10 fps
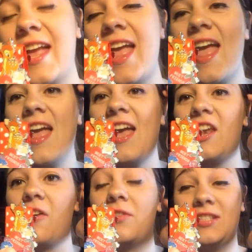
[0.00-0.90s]
it,
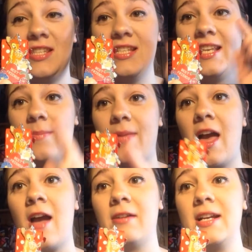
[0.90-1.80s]
and I got this in Disneyland
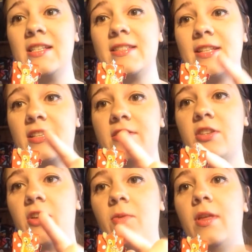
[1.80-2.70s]
Paris,
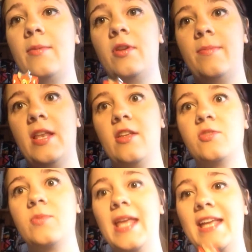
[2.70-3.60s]
so it would have been
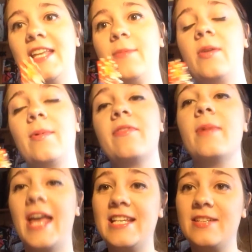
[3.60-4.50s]
2018 when I went
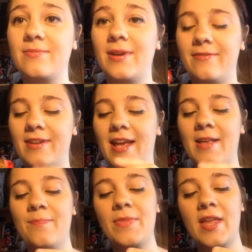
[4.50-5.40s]
for my 18th
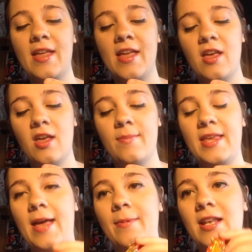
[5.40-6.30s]
birthday.
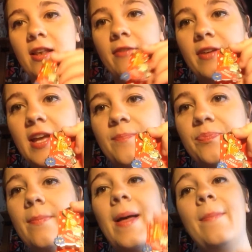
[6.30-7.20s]
But yeah, we love it.
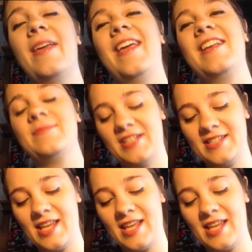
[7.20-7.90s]
Bambi is my